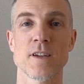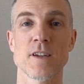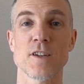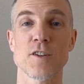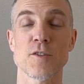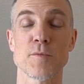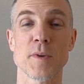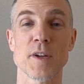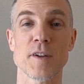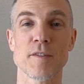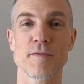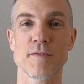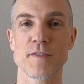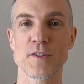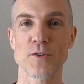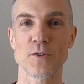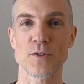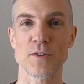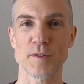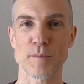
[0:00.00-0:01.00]
You may
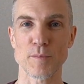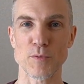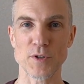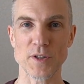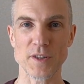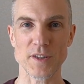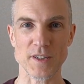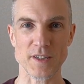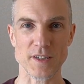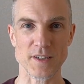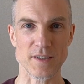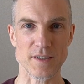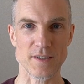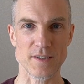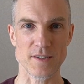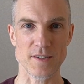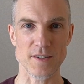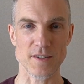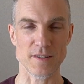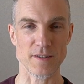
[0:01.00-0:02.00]
feel the breathing
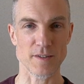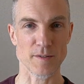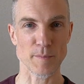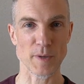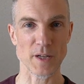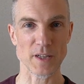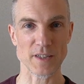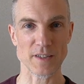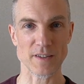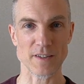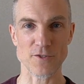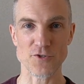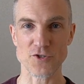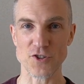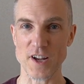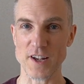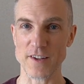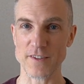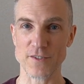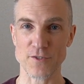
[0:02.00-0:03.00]
in the belly of the
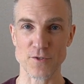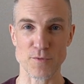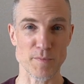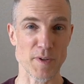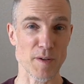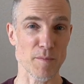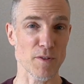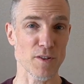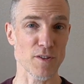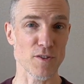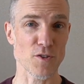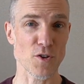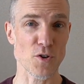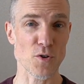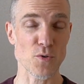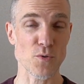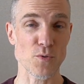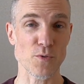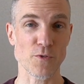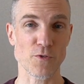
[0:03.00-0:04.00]
chest, maybe the
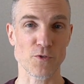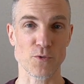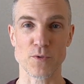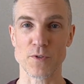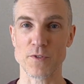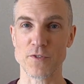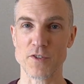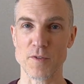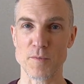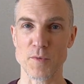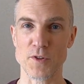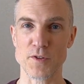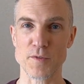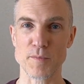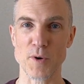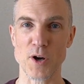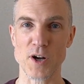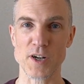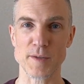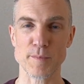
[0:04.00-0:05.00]
nose, or in some other
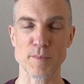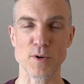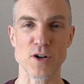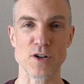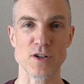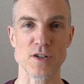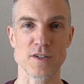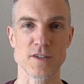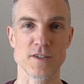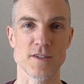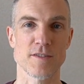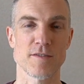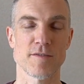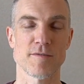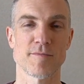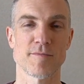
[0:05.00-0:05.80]
body part.